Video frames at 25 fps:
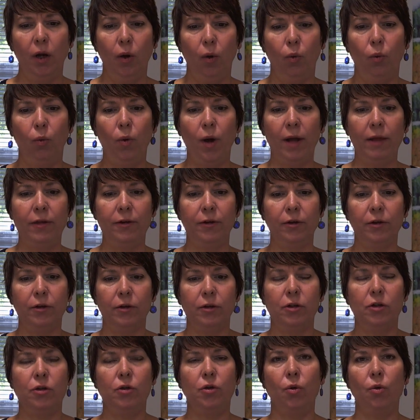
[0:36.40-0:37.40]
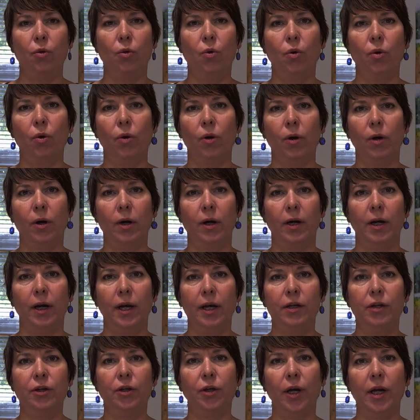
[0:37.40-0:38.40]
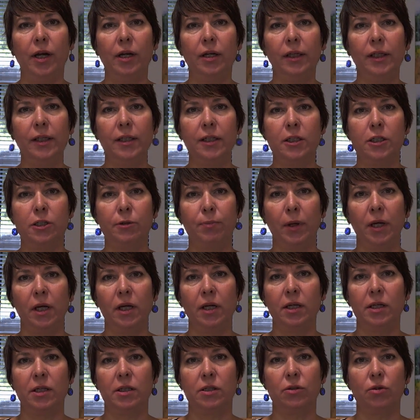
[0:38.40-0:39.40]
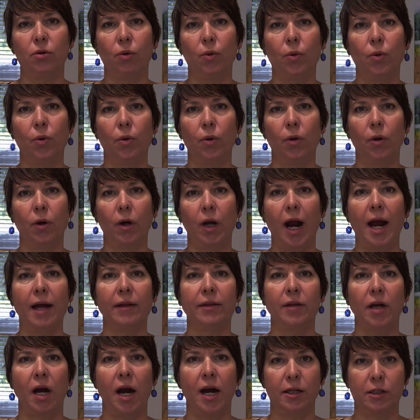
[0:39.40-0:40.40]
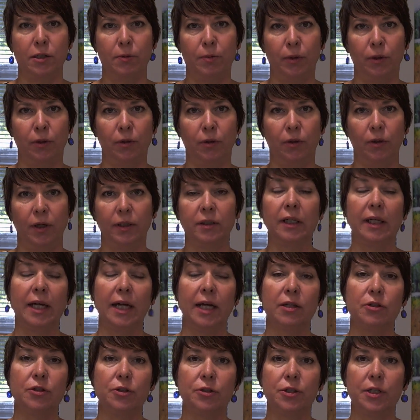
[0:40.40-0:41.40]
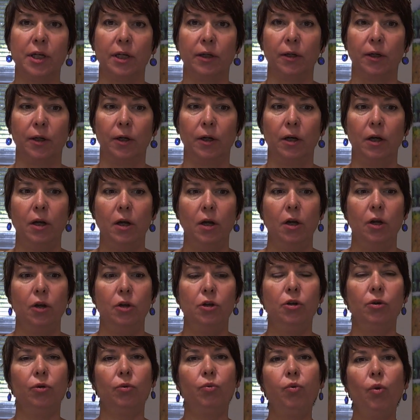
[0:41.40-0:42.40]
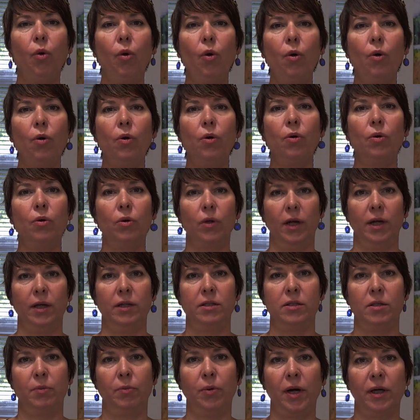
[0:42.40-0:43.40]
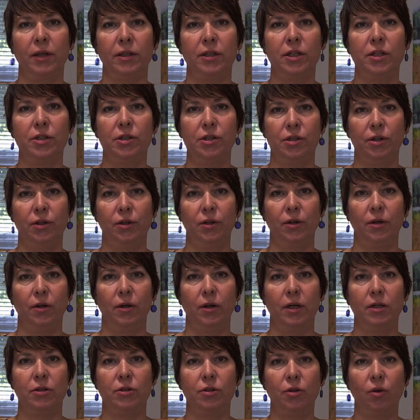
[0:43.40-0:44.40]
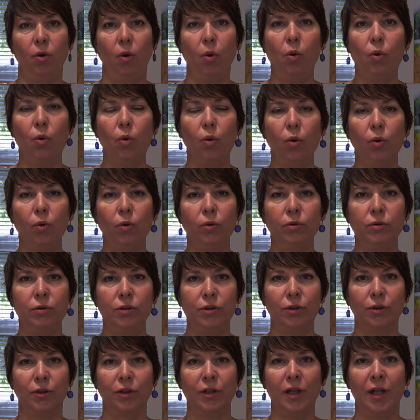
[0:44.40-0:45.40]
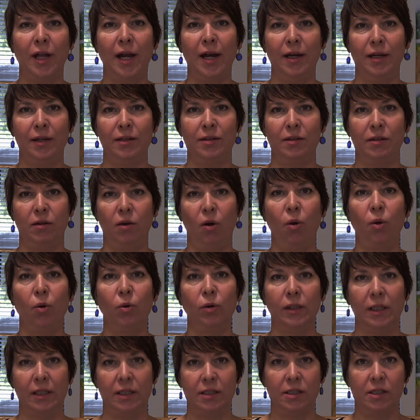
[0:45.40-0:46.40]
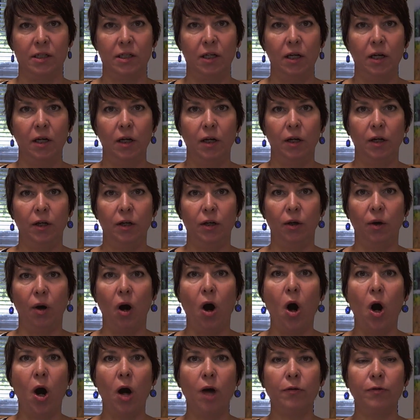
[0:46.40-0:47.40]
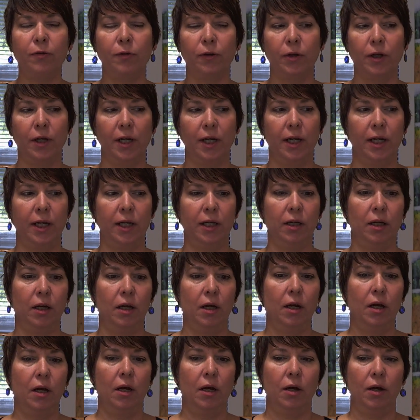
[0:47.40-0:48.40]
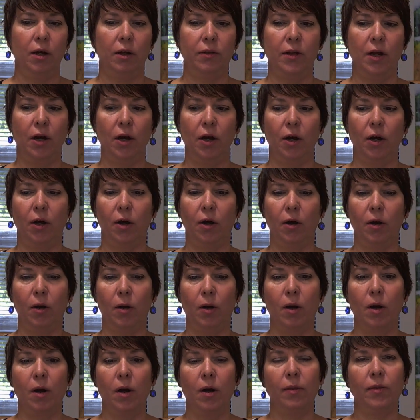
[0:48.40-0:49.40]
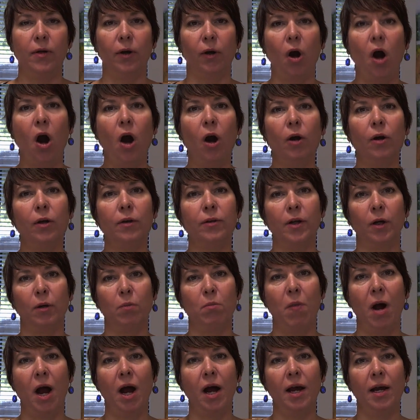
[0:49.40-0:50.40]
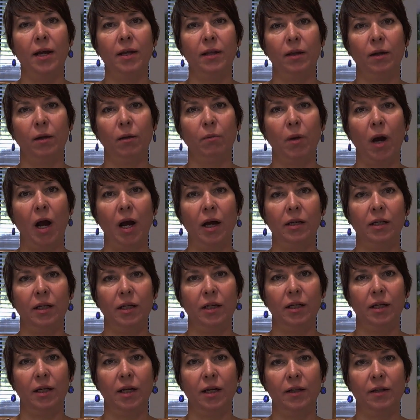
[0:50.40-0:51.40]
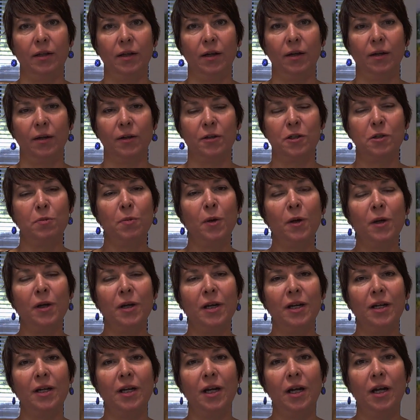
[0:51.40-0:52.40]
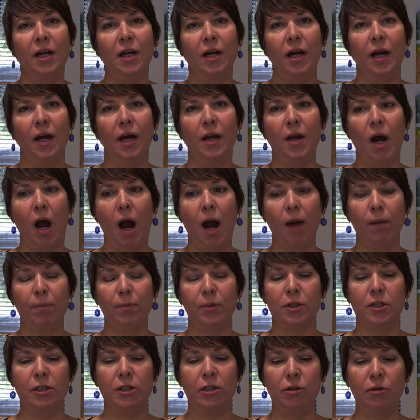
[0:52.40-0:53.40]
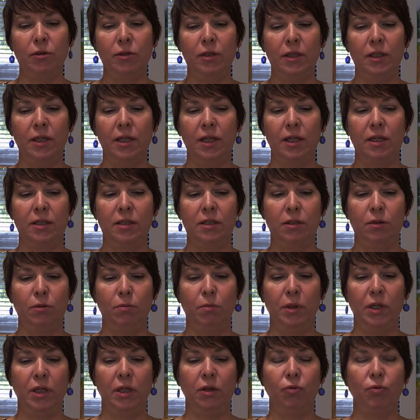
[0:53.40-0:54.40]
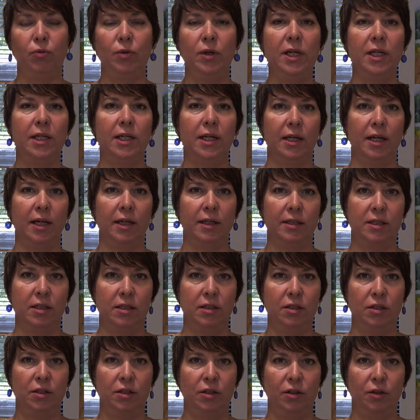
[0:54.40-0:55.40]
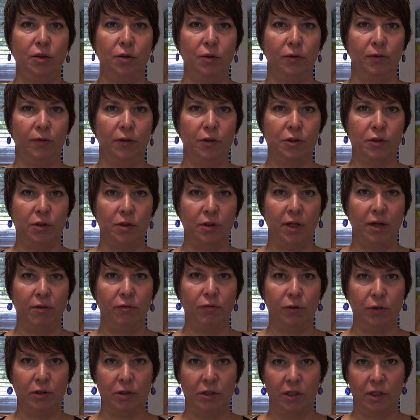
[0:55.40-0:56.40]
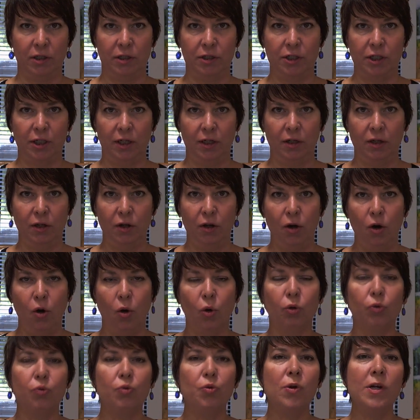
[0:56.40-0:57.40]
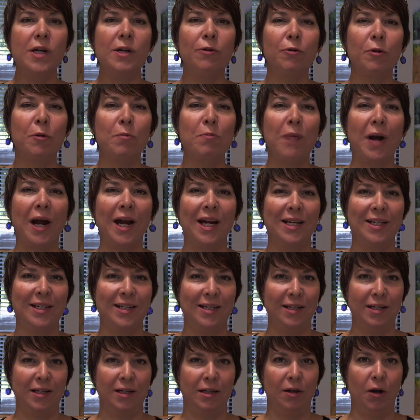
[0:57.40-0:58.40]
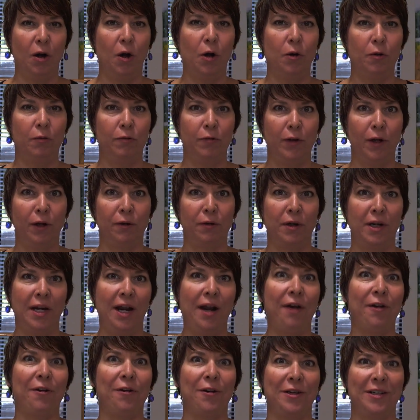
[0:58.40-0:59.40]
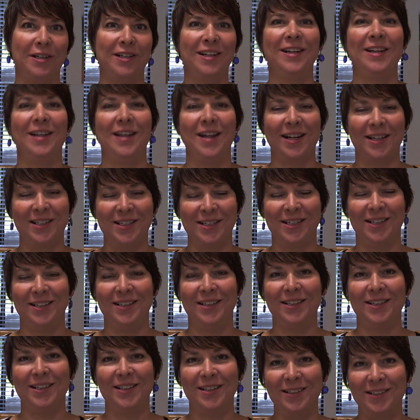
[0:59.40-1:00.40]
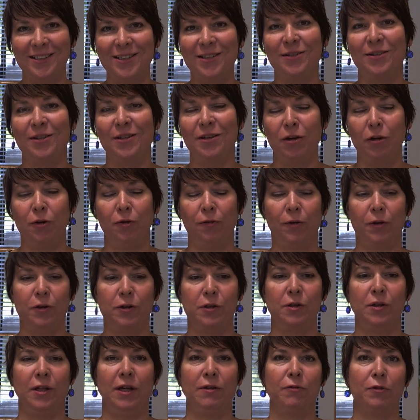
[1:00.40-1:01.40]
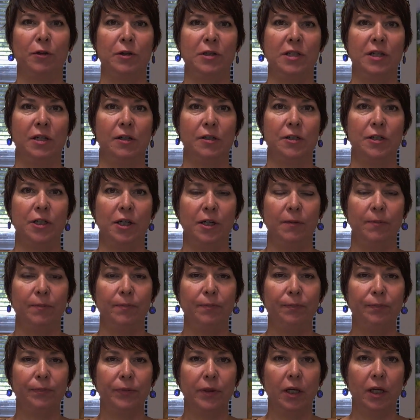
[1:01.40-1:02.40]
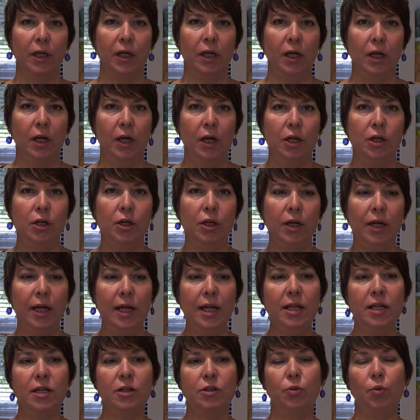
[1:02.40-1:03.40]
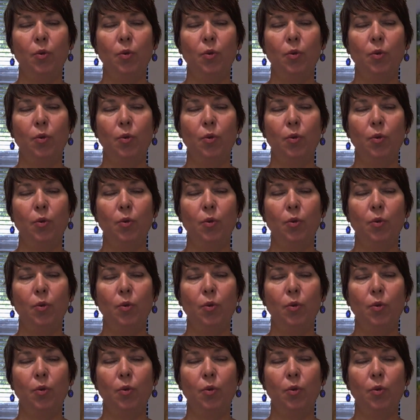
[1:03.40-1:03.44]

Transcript: Whether you're in your healing space or at the hospital, at the cancer center, your role as the practitioner is to hold your client in wholeness, offering their heart, their mind, their body, and their spirit an opportunity to be reconnected to universal life force energy, or re-reminded of their inherent connection to the universal life force energy. In this